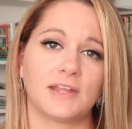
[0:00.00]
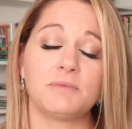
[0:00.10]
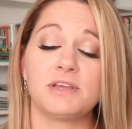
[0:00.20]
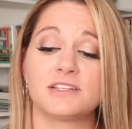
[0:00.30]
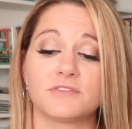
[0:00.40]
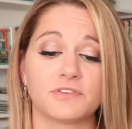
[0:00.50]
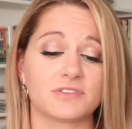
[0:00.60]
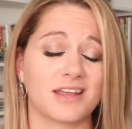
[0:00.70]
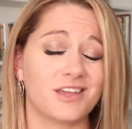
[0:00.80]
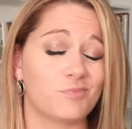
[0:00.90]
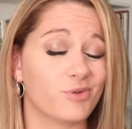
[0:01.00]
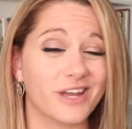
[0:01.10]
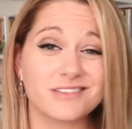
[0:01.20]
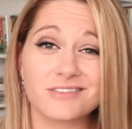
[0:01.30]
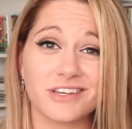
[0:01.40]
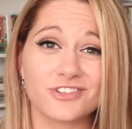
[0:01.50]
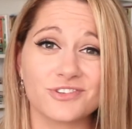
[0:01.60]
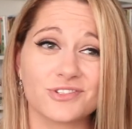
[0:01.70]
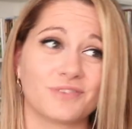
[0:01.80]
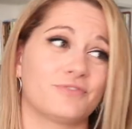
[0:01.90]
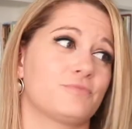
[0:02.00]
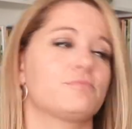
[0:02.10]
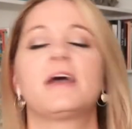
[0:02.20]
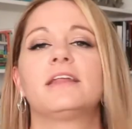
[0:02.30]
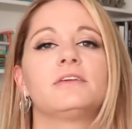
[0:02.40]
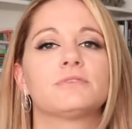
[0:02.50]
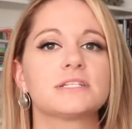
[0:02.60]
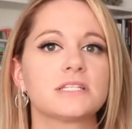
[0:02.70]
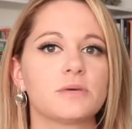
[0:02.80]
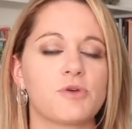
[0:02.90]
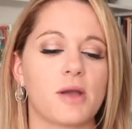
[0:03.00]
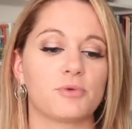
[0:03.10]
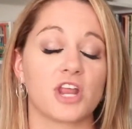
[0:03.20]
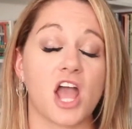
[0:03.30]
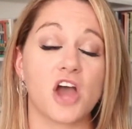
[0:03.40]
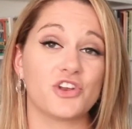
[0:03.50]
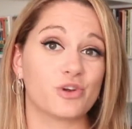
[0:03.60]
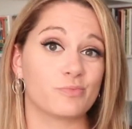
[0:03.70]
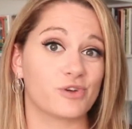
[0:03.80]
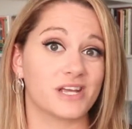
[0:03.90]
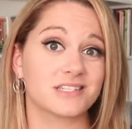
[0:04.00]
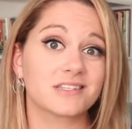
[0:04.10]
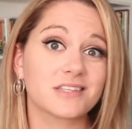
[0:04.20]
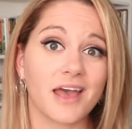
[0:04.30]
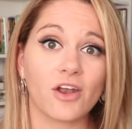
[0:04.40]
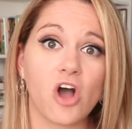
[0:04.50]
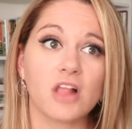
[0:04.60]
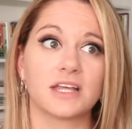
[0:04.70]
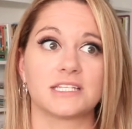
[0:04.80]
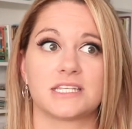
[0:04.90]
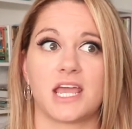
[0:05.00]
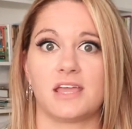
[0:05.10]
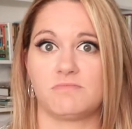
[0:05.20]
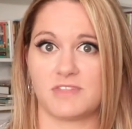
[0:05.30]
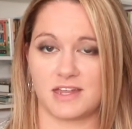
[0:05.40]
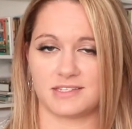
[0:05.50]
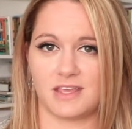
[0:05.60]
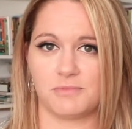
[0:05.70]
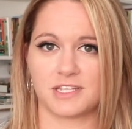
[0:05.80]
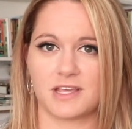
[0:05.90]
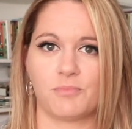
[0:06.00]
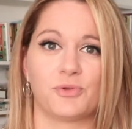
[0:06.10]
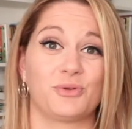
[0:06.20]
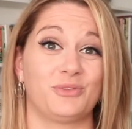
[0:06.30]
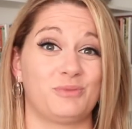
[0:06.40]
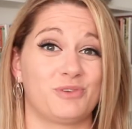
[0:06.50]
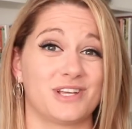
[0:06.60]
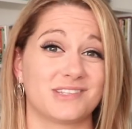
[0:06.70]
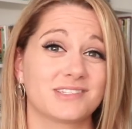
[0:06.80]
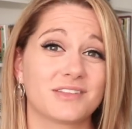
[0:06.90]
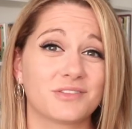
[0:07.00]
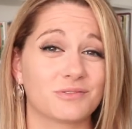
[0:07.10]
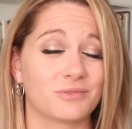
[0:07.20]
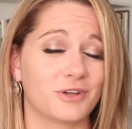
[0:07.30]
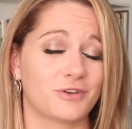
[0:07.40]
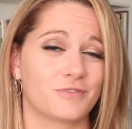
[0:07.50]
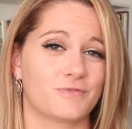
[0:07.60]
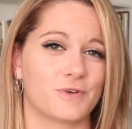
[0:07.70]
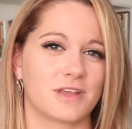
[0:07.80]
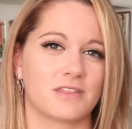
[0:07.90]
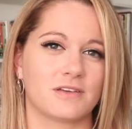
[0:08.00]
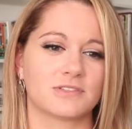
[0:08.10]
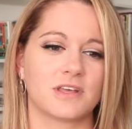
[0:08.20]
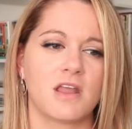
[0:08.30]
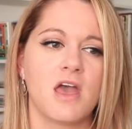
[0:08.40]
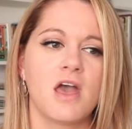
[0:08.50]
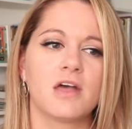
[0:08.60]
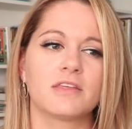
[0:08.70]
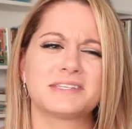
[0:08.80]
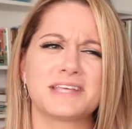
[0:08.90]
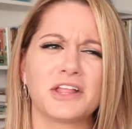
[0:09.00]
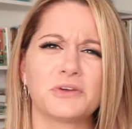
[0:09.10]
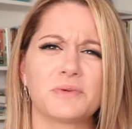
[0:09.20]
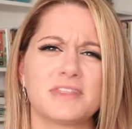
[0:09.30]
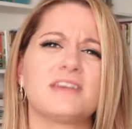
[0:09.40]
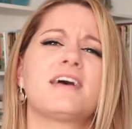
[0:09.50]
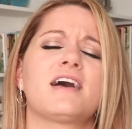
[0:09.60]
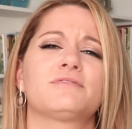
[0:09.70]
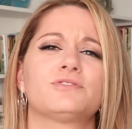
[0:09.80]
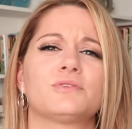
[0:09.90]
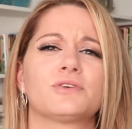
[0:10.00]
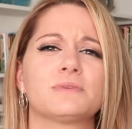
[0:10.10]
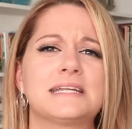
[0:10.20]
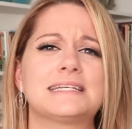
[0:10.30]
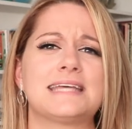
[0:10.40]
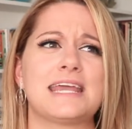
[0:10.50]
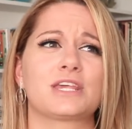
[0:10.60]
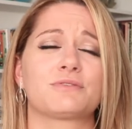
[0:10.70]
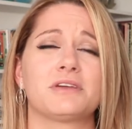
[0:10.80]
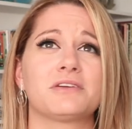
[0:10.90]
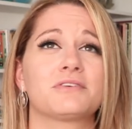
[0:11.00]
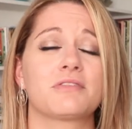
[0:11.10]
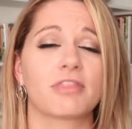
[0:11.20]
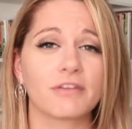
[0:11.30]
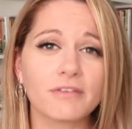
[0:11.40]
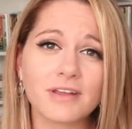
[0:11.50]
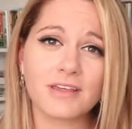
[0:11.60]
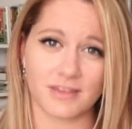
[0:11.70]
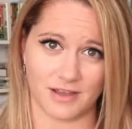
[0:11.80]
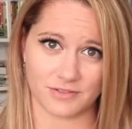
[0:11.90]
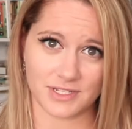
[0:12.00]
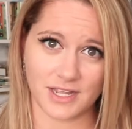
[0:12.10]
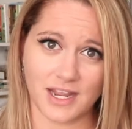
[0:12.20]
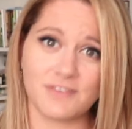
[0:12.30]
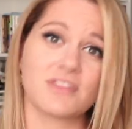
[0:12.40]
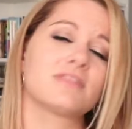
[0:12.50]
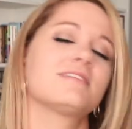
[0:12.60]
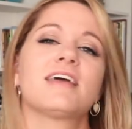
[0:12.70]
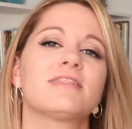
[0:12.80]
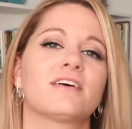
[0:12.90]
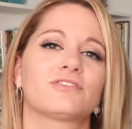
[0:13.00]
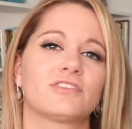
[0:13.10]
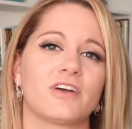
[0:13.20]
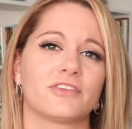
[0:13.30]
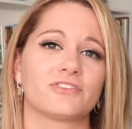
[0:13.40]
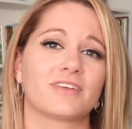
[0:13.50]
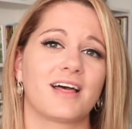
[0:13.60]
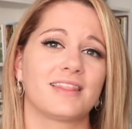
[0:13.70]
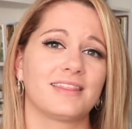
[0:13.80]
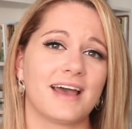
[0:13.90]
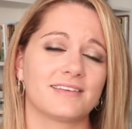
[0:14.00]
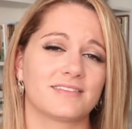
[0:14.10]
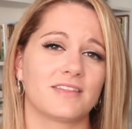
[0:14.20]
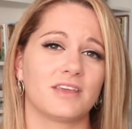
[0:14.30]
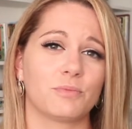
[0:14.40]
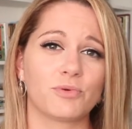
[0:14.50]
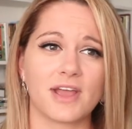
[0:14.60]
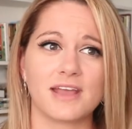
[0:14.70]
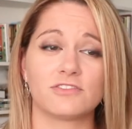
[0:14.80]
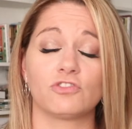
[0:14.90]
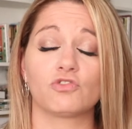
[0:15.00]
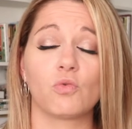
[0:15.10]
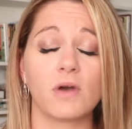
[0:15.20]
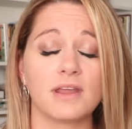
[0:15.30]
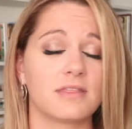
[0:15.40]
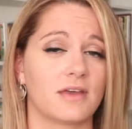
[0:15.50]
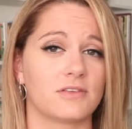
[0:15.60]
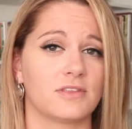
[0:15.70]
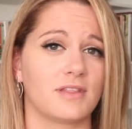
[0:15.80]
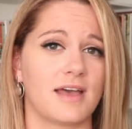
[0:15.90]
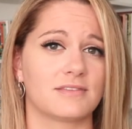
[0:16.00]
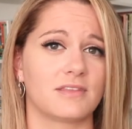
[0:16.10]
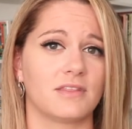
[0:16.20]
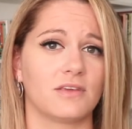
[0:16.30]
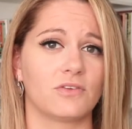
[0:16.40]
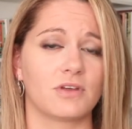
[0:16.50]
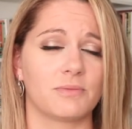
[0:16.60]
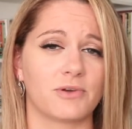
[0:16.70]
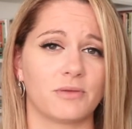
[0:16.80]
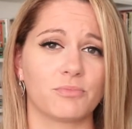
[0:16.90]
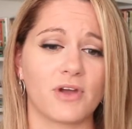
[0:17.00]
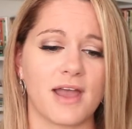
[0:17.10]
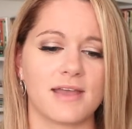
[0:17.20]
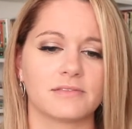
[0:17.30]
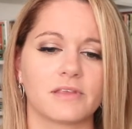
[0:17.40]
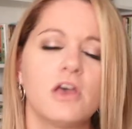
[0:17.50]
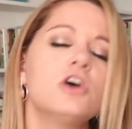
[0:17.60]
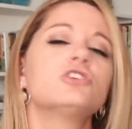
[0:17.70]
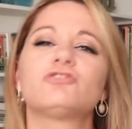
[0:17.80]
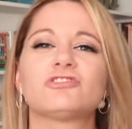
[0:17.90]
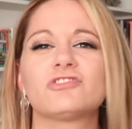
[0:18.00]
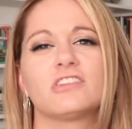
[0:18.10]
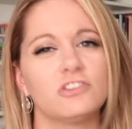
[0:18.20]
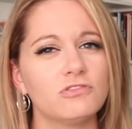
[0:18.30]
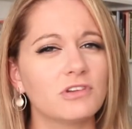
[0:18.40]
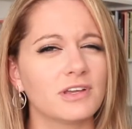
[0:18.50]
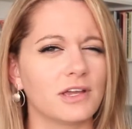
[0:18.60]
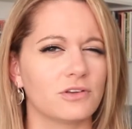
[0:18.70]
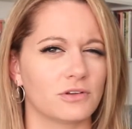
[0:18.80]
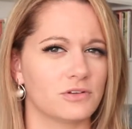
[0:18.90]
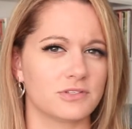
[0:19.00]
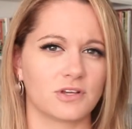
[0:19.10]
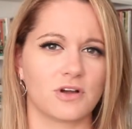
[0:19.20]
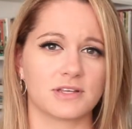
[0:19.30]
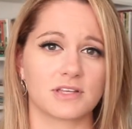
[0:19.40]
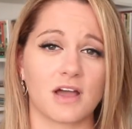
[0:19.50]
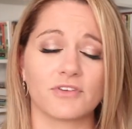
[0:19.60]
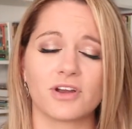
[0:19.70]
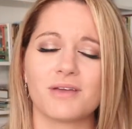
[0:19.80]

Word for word: It means if there's any appraisal issues, if for any reason the property underappraises at all, let's say that same example, it only appraises at the three hundred forty thousand dollars, the seller would then have to agree to take three hundred thirty thousand dollars, even ten thousand dollars less than the appraised and twenty thousand dollars less than the agreed upon price, just so that you can get your closing costs covered.